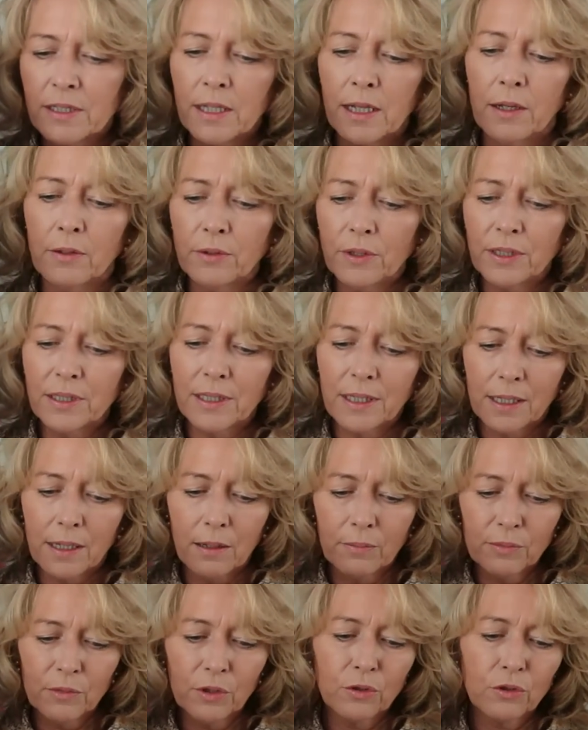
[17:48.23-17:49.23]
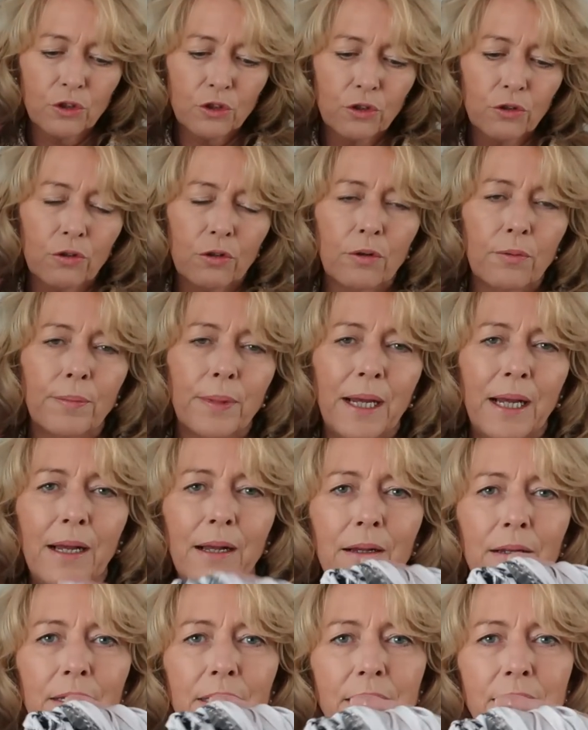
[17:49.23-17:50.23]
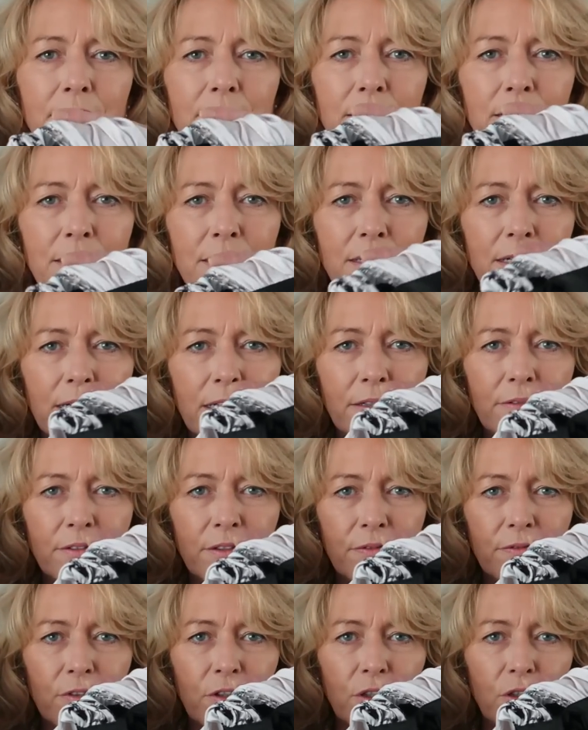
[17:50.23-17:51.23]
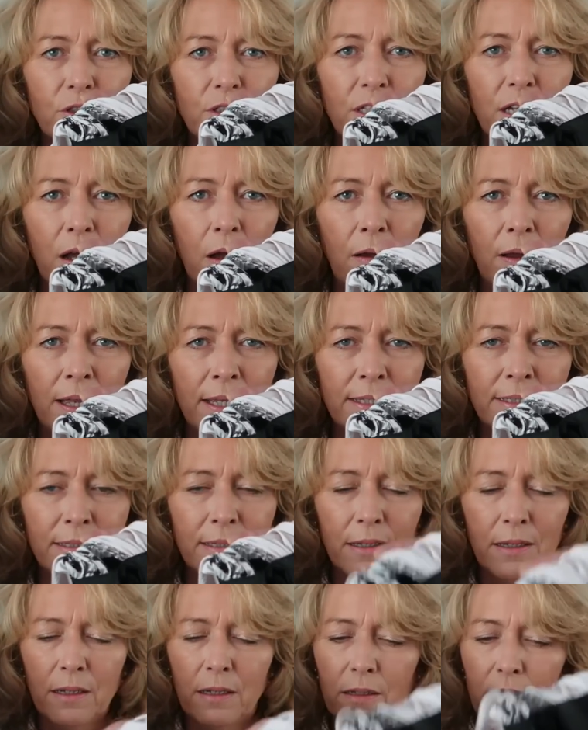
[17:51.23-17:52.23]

The only thing I'm not sure about is the sleeves have got ties.